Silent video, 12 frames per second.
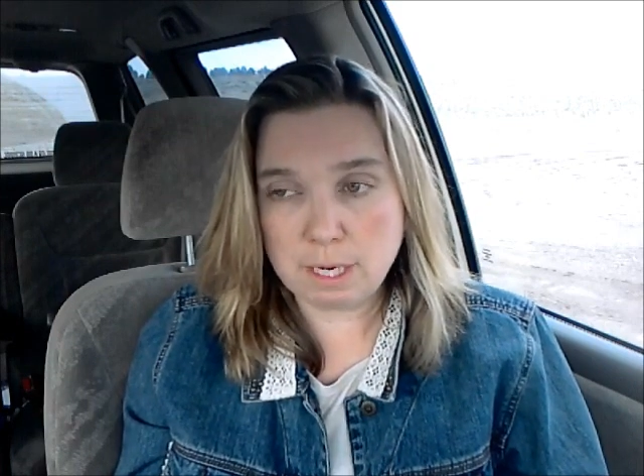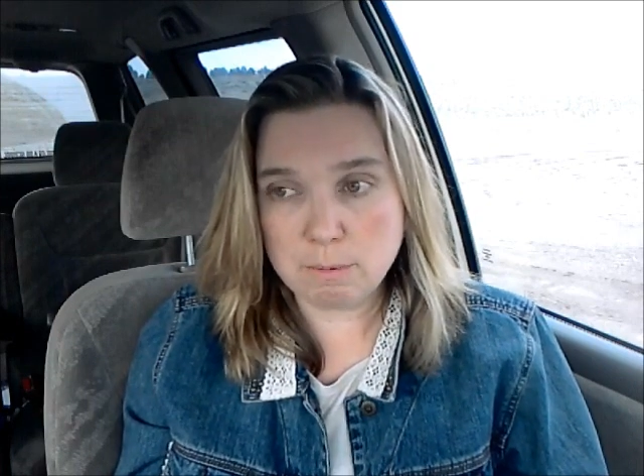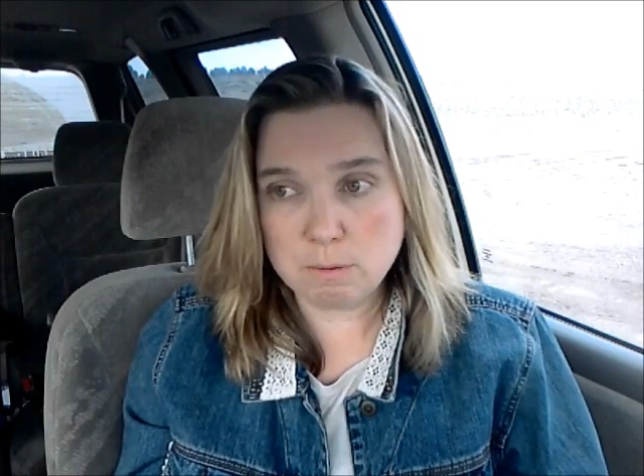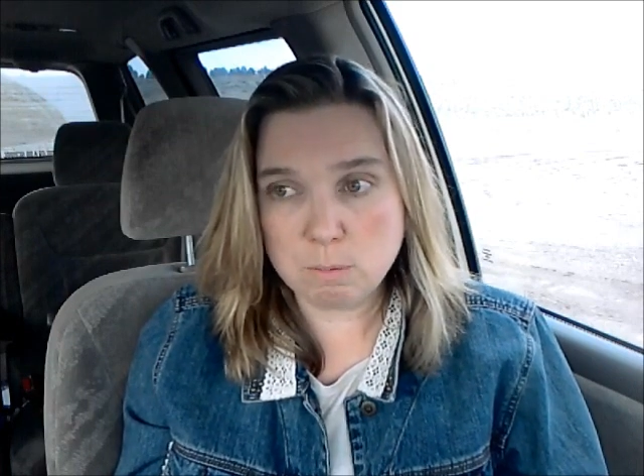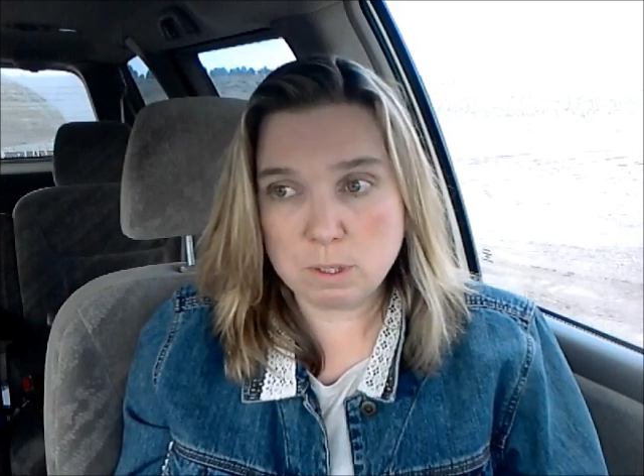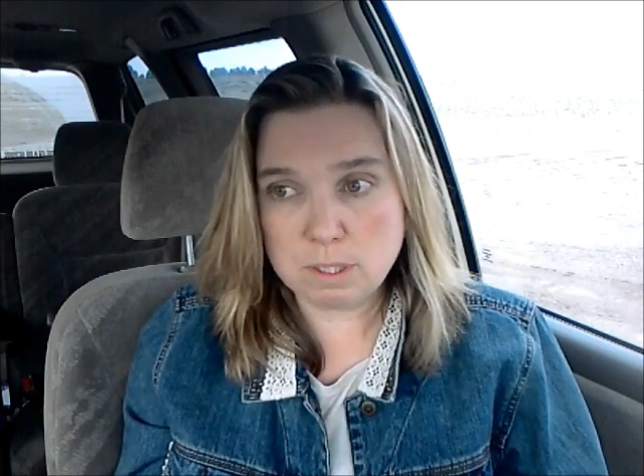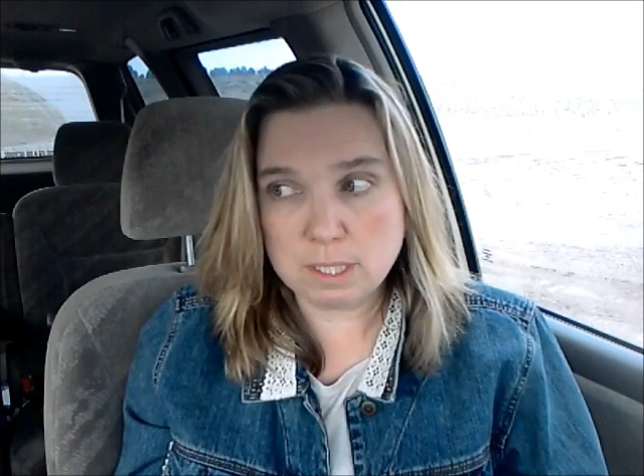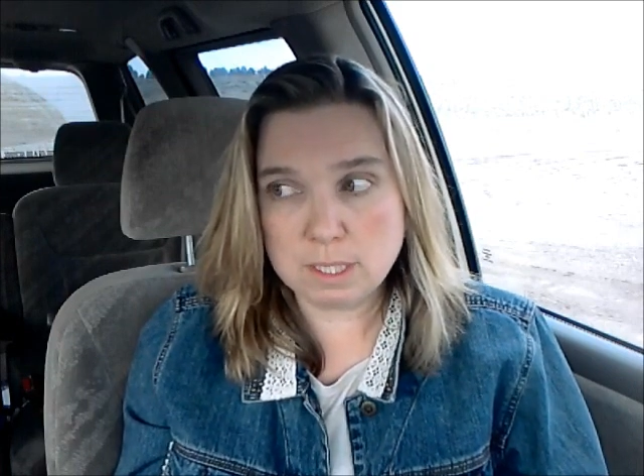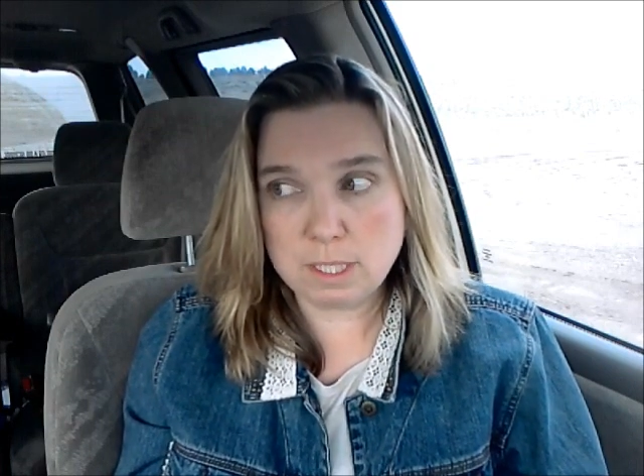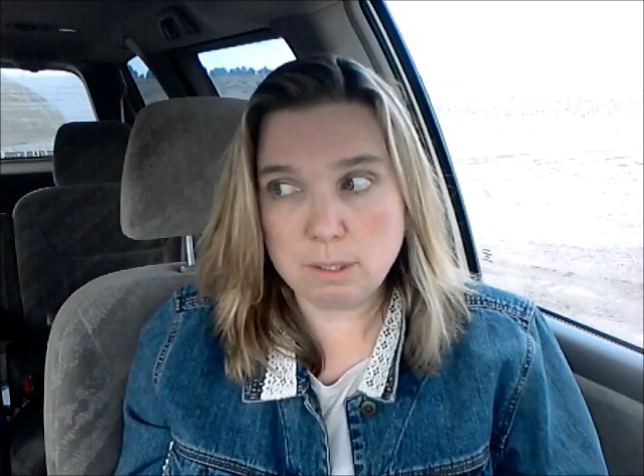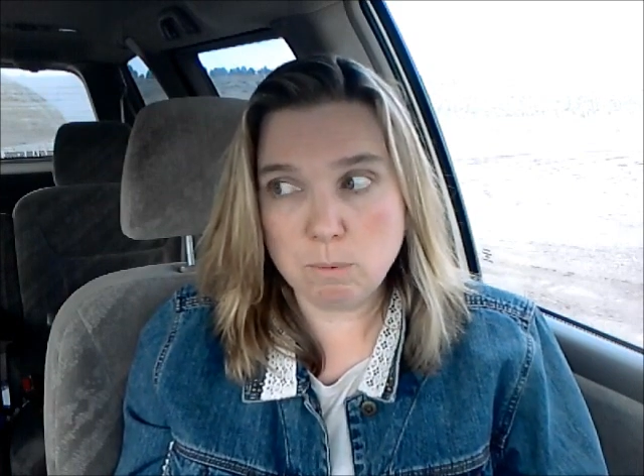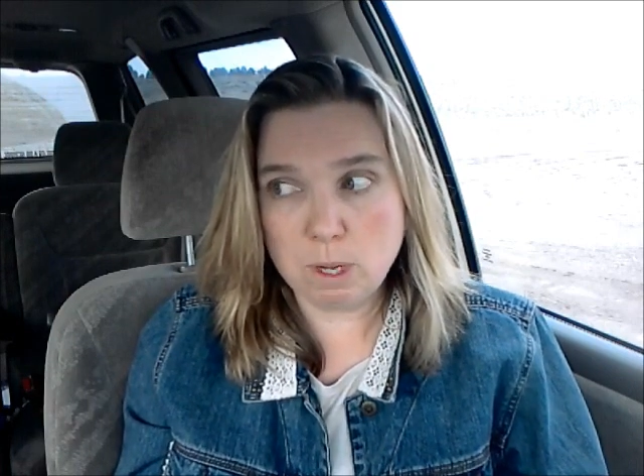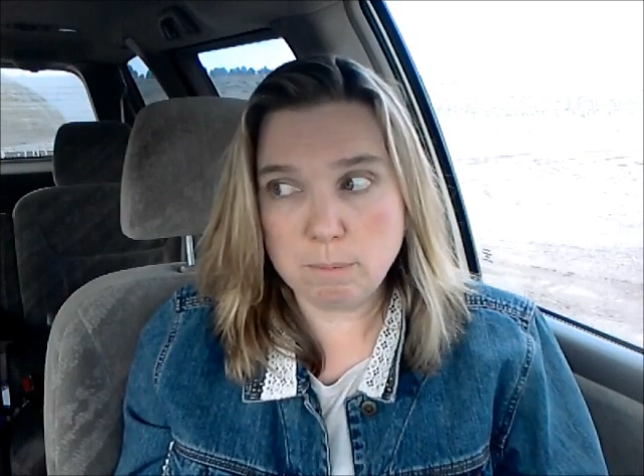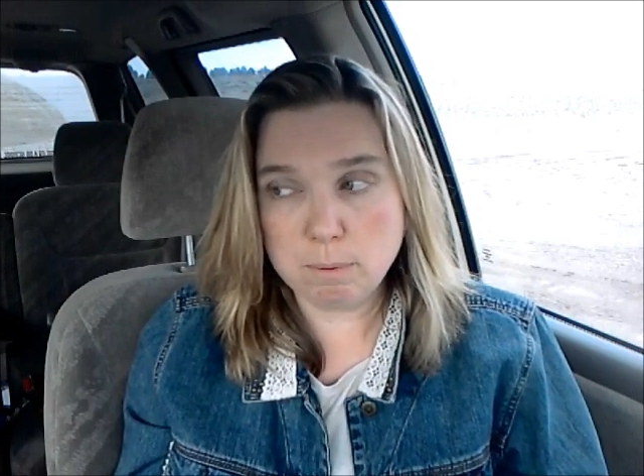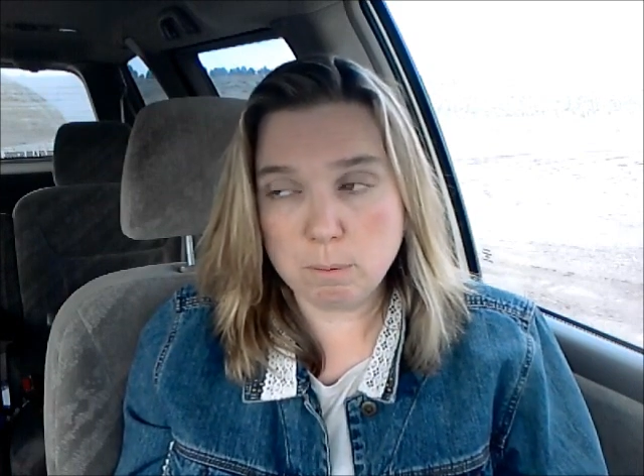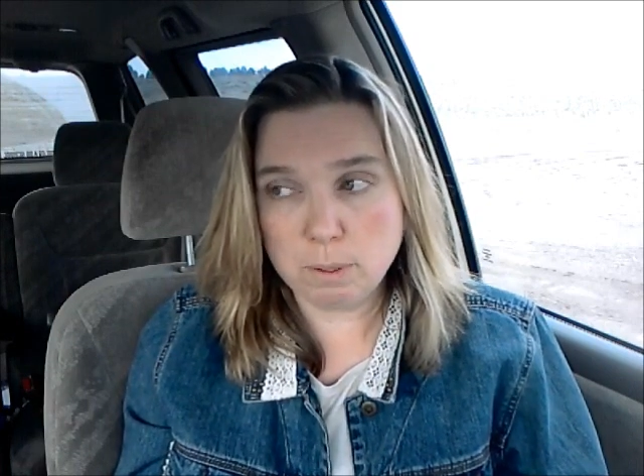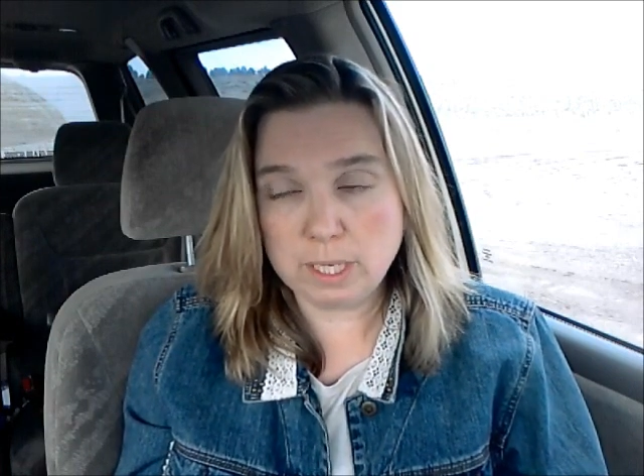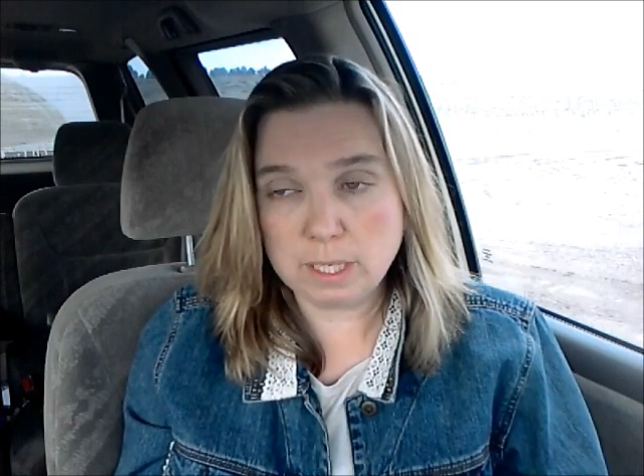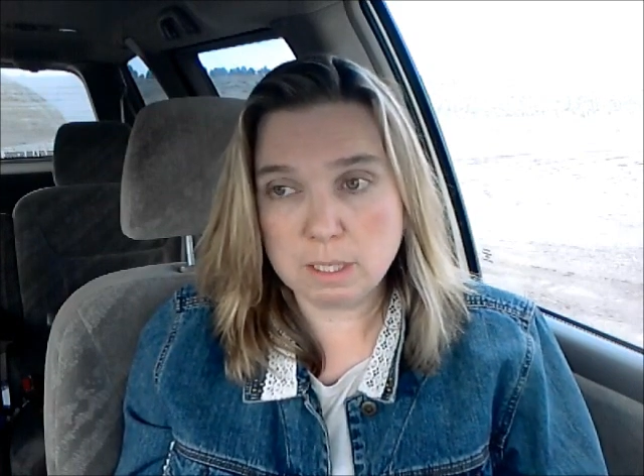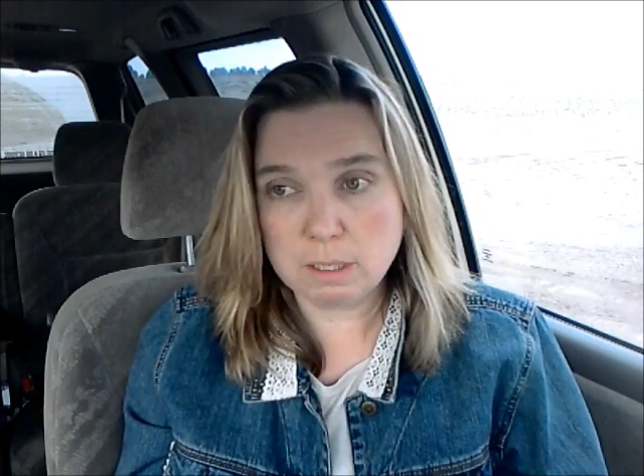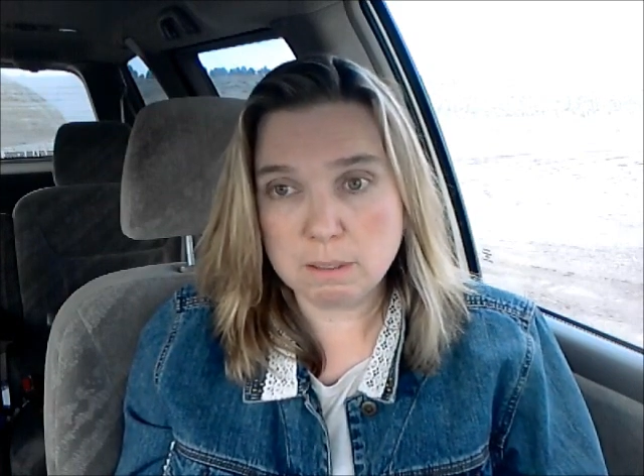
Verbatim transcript: I was 161.6,